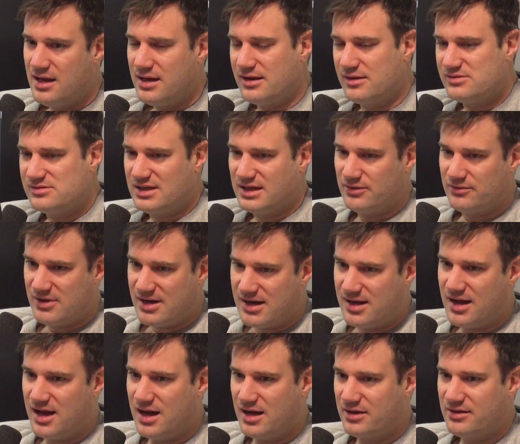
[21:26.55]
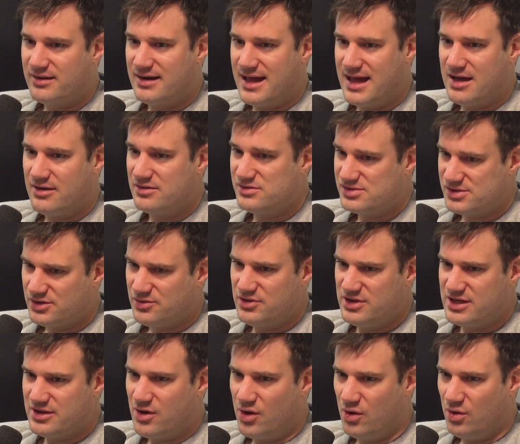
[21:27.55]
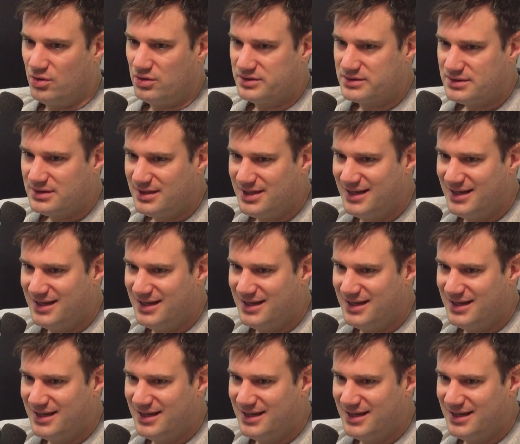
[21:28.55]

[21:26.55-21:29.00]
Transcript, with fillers: and I was like ready to hunker down. It was like really cold.